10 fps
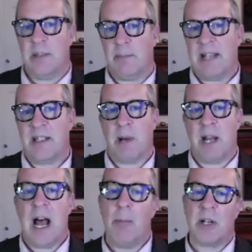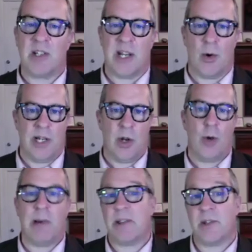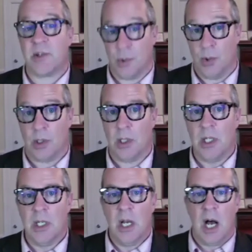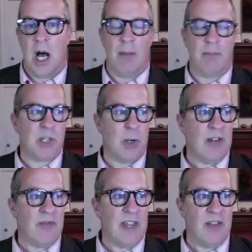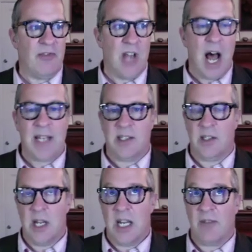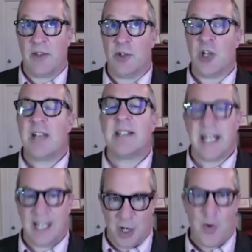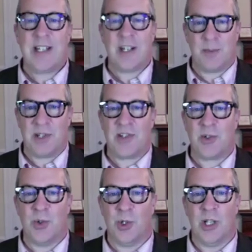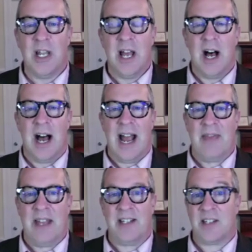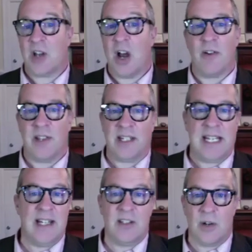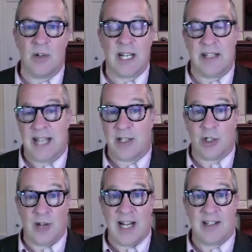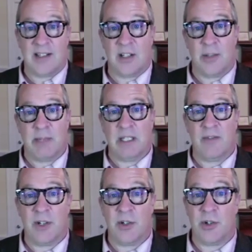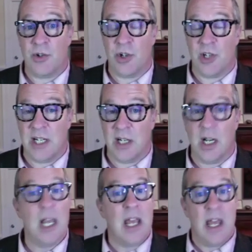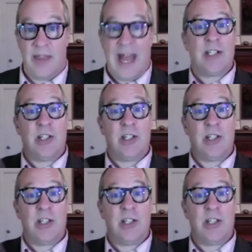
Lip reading: usually depends upon how much they already know about the school. So if they're just getting acquainted with the school and they discover that kids don't get letter grades until the middle of their junior year, that's